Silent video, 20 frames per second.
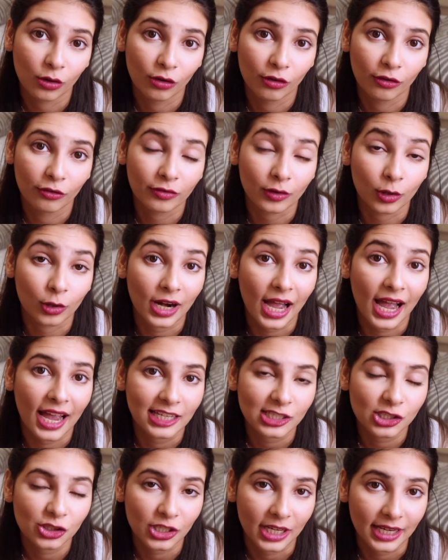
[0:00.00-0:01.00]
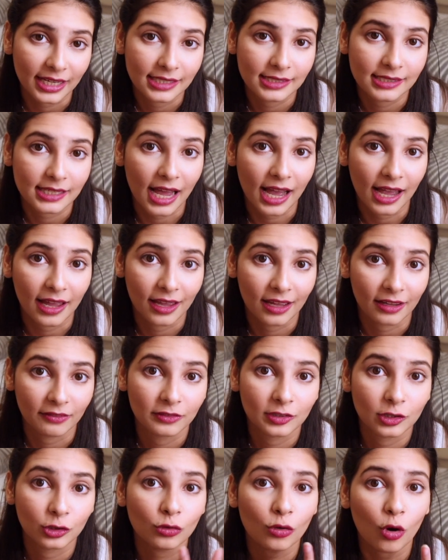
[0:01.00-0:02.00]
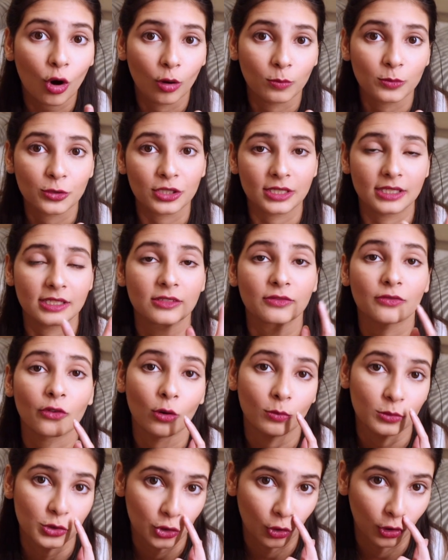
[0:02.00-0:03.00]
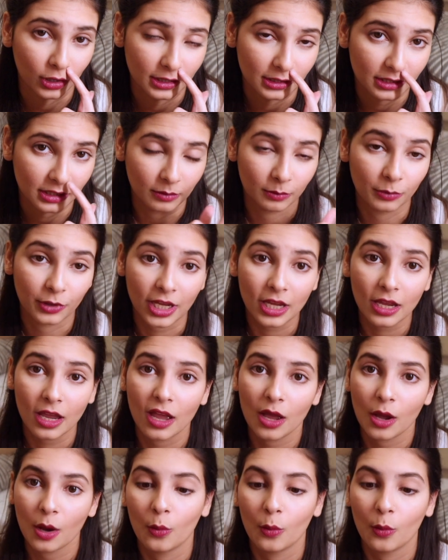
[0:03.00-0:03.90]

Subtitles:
So for eye shades, I have two options from Charlotte Tilbury.